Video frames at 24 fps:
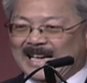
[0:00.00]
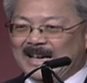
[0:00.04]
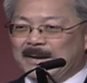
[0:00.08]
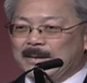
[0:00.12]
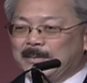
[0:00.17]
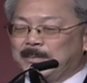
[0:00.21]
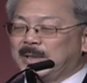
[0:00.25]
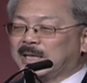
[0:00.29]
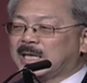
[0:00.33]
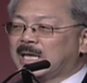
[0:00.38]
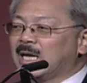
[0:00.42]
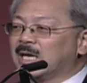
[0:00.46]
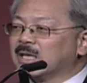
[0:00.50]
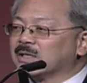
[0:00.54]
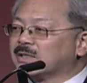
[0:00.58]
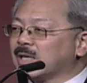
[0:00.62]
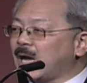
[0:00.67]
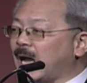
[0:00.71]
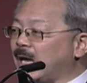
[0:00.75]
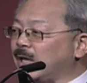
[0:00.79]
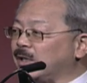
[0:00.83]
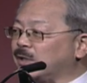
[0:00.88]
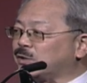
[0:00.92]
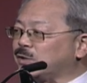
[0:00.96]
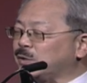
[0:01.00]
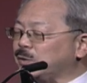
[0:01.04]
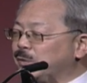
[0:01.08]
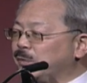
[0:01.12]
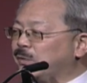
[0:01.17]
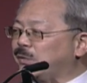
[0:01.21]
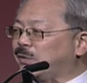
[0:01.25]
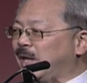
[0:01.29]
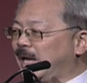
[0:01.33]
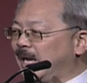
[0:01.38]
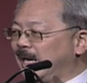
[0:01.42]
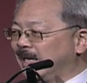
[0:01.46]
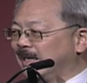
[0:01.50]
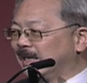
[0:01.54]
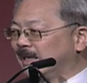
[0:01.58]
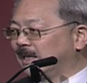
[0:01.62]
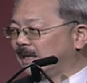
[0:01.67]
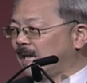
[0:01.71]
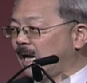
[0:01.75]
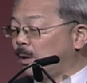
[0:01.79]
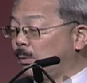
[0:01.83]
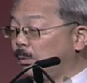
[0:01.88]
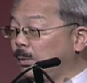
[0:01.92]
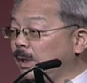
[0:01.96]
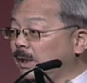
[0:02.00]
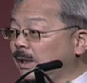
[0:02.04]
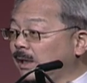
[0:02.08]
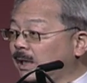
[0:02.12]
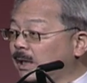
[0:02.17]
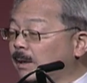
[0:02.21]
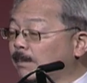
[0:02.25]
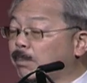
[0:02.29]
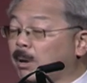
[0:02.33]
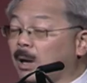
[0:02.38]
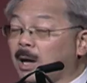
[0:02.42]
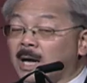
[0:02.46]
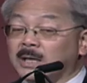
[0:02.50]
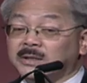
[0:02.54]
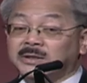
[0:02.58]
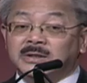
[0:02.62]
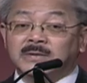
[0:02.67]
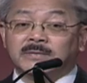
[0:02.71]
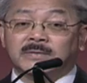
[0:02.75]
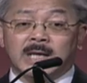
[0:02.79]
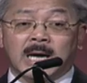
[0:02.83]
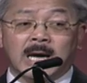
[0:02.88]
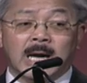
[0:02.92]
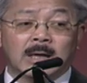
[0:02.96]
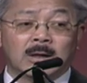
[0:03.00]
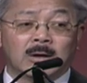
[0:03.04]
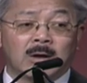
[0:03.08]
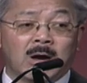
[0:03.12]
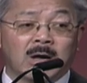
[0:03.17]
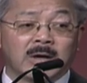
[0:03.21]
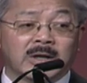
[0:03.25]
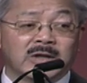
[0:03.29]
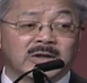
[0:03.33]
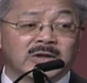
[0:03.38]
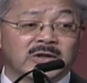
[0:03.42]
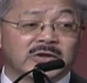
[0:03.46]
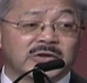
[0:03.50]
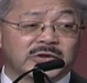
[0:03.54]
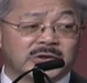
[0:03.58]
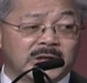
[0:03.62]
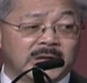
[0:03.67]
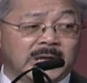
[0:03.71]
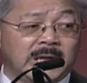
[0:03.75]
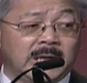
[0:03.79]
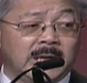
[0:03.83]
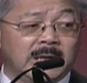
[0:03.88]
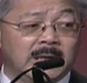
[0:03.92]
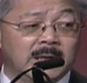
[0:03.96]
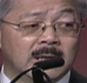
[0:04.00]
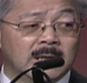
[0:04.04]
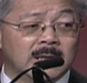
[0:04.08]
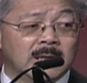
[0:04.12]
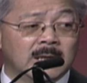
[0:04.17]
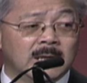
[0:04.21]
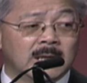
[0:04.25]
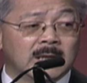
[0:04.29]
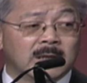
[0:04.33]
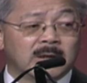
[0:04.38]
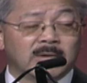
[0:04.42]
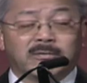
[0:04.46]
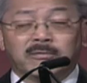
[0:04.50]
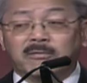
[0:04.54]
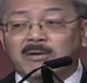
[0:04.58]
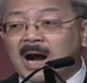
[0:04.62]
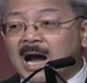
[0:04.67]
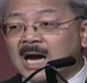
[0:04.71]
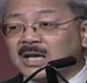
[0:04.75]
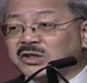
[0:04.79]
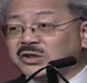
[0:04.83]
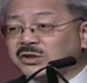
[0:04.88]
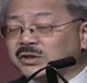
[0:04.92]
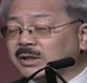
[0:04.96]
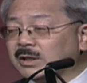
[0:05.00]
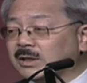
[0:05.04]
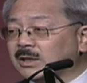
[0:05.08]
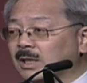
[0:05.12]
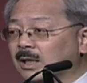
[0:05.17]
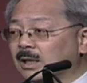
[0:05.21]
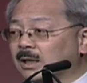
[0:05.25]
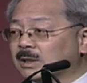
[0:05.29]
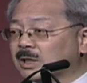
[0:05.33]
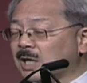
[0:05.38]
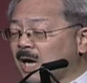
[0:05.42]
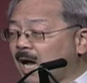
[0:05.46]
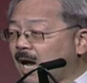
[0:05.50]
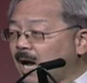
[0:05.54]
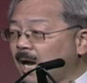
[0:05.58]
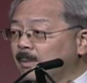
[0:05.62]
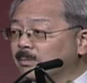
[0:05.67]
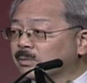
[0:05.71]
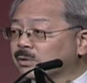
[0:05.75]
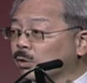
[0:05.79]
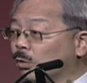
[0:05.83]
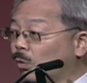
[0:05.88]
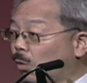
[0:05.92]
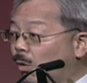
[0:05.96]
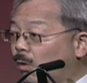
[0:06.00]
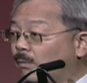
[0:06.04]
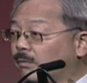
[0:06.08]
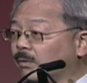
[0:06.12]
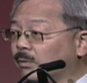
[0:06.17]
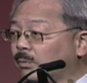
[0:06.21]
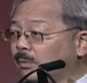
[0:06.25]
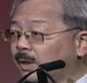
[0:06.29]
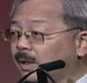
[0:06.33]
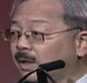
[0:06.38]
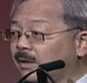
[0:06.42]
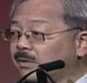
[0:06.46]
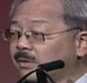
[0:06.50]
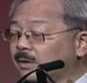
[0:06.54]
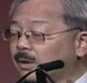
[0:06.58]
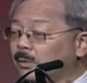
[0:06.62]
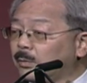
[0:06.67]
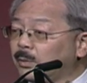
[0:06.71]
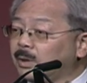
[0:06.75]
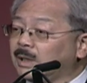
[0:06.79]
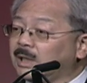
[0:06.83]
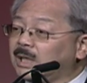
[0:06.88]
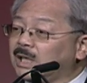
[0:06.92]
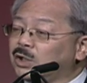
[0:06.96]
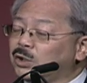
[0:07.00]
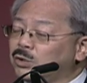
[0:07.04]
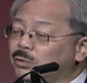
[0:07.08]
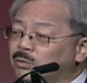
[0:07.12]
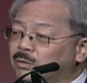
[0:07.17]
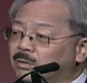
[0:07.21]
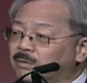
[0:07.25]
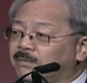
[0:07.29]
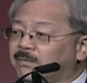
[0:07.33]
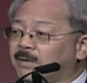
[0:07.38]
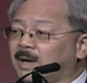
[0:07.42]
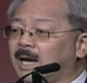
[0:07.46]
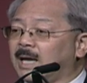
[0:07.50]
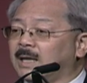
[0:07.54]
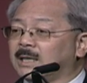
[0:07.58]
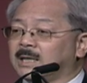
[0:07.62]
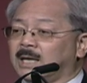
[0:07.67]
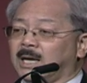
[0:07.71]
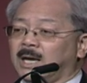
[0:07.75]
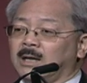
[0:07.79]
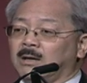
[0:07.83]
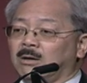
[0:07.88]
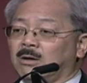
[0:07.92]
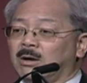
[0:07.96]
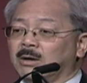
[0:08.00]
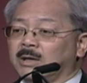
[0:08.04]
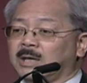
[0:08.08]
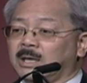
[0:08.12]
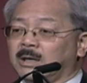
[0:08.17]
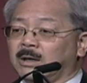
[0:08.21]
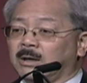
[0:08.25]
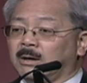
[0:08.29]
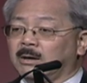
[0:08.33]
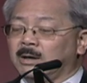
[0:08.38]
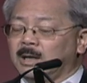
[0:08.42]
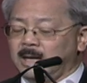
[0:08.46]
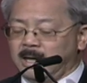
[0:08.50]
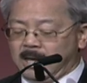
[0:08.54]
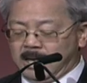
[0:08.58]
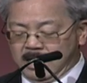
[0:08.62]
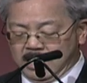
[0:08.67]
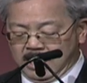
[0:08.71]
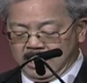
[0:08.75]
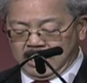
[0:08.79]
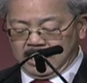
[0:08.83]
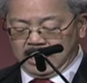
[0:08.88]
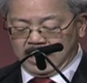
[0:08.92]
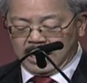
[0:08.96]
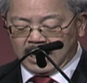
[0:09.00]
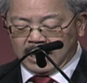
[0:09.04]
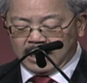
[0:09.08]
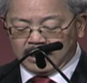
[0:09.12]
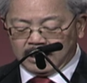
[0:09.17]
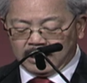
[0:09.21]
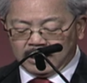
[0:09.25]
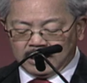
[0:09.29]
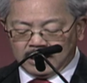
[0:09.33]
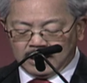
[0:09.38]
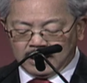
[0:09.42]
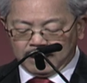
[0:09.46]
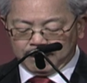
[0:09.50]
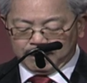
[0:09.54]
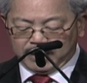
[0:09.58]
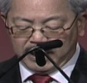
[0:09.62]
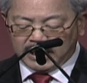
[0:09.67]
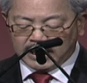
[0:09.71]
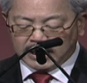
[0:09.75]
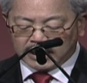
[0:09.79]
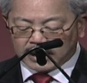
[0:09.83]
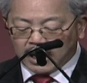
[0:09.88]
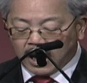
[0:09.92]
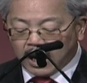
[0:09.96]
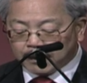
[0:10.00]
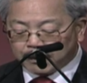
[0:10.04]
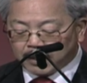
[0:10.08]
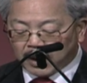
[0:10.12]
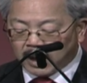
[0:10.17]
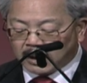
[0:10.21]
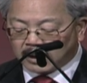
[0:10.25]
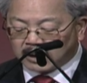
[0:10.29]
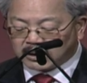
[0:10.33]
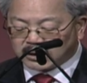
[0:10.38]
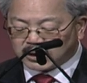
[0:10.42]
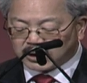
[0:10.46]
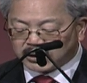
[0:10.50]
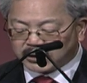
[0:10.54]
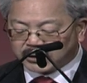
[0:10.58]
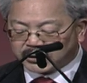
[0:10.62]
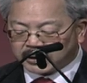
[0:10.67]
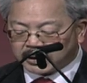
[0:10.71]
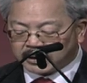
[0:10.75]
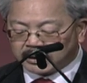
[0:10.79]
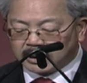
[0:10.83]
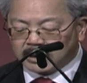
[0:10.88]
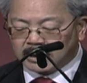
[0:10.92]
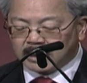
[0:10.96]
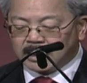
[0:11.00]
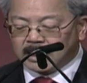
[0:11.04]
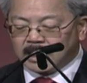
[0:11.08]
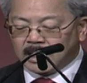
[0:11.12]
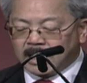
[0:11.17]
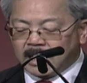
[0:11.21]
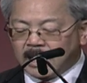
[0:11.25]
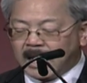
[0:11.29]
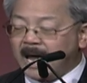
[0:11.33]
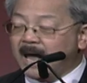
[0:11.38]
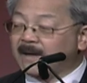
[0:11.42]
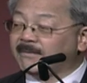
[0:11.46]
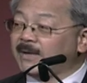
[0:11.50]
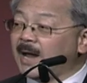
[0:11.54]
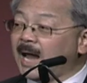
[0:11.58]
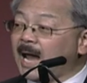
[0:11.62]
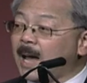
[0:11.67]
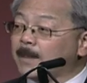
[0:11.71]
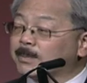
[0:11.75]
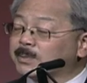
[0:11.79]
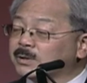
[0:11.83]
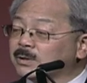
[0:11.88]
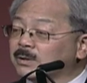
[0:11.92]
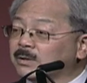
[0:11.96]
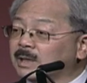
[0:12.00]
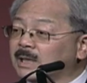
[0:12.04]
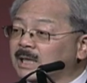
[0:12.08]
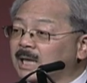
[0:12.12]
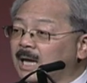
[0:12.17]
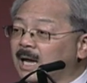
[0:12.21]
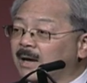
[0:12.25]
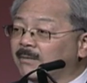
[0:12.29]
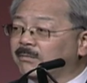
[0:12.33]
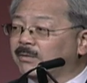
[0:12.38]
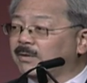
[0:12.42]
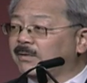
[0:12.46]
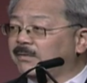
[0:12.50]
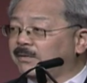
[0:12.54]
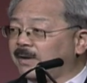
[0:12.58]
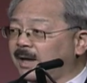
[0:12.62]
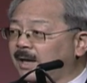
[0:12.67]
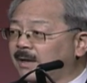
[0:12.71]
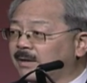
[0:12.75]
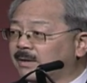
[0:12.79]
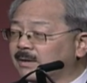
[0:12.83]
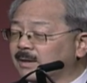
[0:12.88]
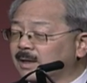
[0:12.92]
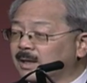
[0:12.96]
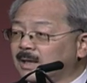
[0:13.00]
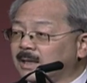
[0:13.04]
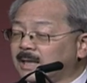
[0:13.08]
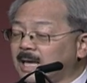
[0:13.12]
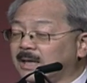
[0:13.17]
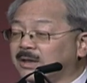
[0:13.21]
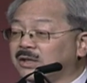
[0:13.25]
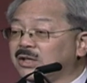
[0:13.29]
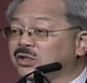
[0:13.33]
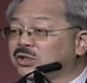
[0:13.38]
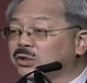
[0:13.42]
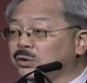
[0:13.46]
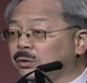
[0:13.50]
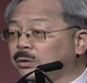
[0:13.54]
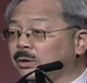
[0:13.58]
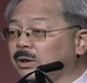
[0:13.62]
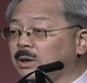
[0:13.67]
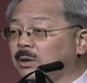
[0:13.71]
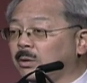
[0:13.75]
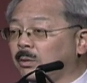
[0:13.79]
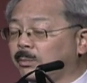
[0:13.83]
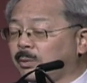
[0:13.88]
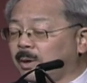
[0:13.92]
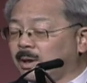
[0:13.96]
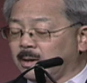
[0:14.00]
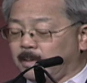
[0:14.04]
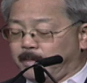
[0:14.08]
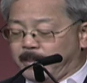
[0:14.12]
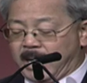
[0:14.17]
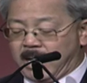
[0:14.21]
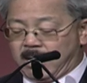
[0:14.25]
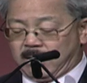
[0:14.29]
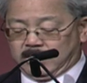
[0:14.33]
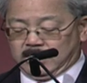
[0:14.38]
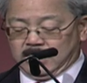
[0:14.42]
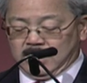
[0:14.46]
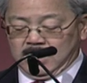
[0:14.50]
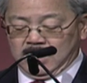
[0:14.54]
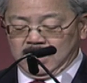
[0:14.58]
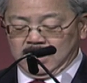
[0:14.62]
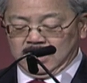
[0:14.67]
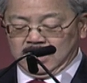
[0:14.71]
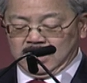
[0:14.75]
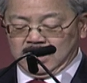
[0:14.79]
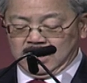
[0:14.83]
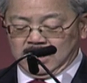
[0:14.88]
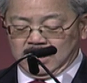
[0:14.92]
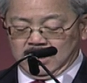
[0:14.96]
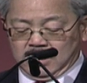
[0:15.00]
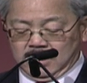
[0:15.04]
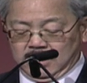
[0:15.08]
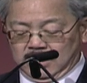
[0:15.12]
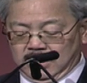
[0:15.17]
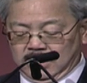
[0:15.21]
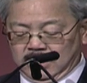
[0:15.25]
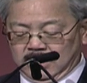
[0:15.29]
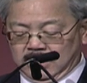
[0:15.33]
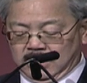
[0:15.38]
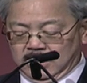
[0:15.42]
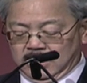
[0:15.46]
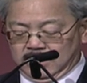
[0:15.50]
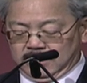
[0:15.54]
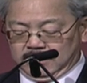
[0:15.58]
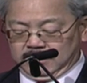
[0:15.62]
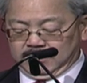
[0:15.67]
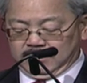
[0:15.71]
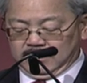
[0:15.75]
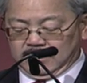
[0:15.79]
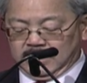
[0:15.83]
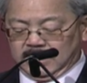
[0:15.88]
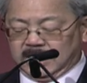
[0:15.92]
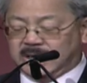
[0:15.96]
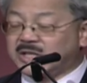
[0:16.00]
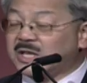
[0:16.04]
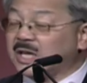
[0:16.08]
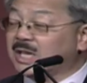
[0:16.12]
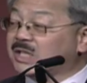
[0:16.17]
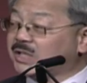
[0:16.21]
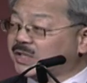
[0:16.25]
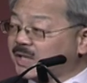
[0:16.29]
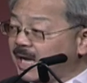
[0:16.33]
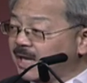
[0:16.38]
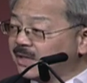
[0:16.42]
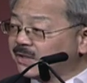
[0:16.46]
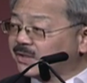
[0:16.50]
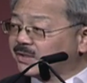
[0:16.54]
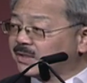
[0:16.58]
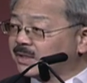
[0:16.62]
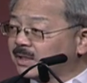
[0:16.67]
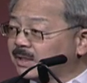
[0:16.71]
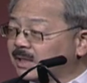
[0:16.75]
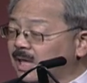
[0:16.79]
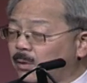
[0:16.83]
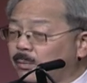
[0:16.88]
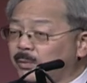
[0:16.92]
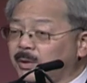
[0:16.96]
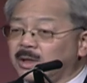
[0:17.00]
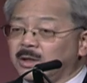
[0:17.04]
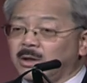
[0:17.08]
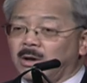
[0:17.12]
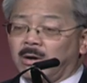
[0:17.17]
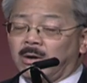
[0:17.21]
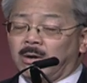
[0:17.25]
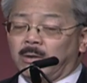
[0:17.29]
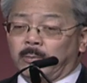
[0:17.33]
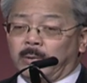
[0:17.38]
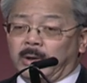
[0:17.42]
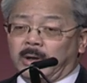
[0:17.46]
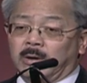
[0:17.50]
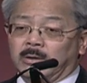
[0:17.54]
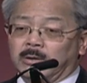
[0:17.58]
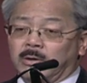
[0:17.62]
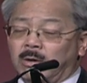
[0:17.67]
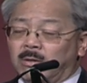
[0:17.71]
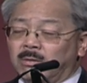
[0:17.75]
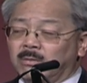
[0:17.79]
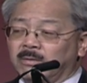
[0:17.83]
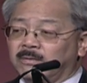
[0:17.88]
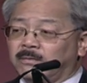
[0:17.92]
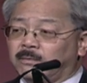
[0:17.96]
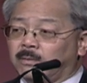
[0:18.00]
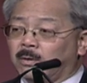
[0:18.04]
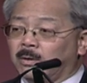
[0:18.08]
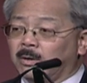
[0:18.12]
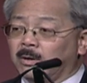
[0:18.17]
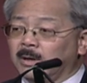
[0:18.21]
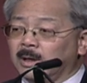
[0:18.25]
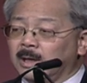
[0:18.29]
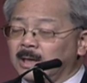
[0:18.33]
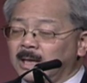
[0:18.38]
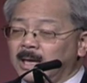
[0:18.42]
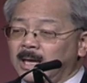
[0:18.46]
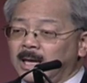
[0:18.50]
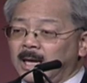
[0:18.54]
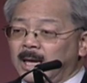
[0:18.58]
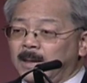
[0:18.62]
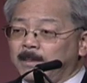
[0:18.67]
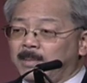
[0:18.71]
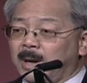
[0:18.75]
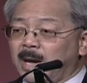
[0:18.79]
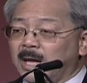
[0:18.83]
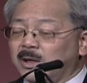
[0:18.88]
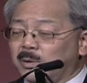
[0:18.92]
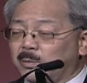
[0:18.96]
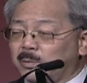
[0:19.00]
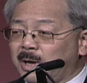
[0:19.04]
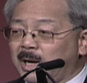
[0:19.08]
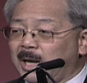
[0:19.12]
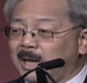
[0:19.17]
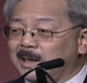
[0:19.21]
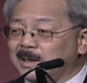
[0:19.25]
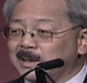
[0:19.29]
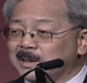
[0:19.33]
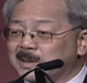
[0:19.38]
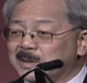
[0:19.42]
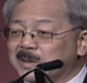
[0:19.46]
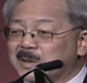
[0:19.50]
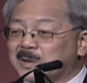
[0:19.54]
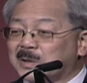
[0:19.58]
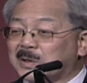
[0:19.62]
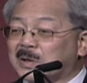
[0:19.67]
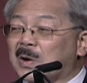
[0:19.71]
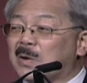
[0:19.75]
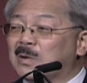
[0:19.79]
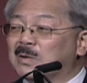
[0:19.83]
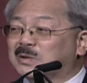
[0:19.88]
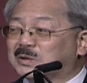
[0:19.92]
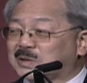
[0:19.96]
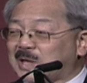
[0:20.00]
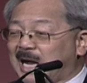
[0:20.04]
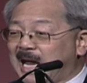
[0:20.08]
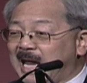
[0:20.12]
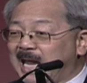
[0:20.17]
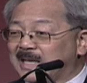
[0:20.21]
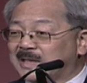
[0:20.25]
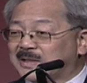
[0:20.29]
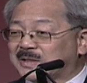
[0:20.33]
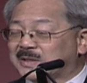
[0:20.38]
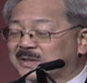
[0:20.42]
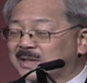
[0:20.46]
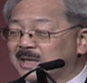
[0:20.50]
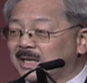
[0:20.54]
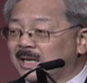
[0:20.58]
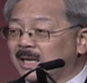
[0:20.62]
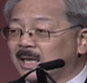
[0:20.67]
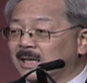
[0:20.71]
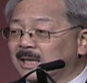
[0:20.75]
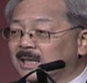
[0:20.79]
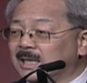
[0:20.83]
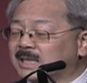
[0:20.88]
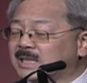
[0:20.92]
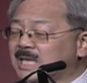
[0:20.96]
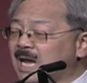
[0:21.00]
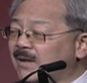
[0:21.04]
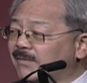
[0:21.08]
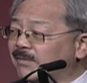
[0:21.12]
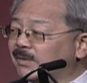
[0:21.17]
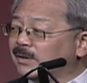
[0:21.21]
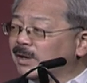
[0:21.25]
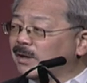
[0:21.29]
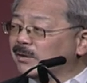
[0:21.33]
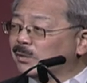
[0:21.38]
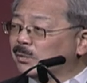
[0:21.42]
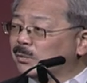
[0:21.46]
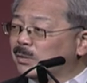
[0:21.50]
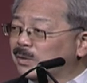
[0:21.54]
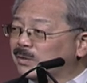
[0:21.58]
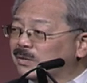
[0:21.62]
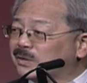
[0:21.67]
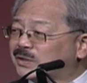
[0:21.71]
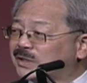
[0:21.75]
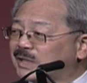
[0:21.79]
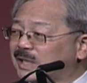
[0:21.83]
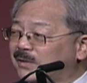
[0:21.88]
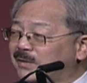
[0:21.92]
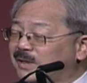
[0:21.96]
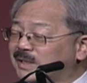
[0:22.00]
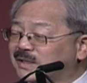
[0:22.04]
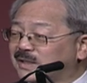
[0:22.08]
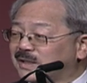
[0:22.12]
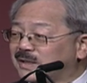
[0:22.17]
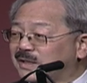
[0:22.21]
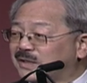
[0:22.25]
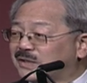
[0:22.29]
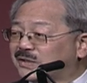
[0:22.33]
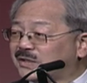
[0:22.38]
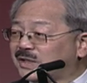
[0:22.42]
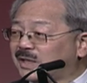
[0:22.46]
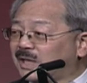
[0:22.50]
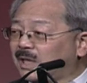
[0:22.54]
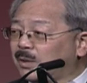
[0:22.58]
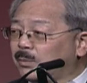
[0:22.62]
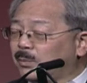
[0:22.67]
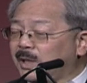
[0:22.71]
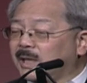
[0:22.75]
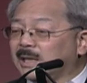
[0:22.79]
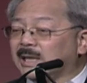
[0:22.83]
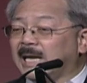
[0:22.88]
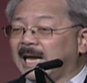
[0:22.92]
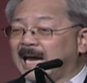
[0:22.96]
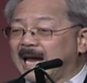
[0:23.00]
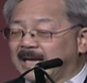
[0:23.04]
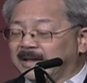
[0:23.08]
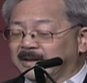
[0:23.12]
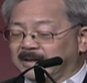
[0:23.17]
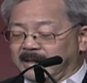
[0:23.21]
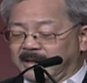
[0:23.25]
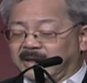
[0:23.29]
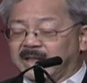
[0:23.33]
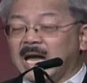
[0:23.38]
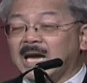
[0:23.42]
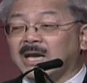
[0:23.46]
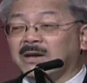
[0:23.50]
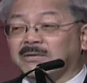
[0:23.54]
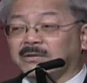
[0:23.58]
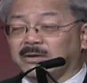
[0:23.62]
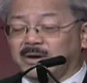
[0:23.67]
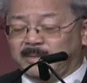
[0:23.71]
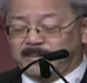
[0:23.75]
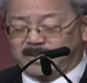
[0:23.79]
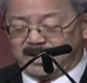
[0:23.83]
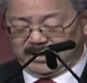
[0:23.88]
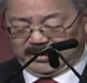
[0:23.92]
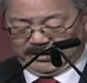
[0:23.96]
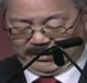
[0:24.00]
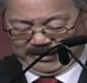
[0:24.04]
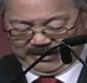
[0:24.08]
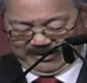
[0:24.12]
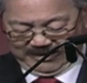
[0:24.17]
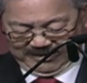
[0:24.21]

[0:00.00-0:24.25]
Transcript: Because I do think that we need positive dialogue in the city. The fraction times are over with. We need unified dialogue here. And I, being a non-politician, have absolutely every faith that this unity will bring about the success that we are known for. And by the way, go Giants. Let's have another World Series in this city. We can handle it. Thank you very much.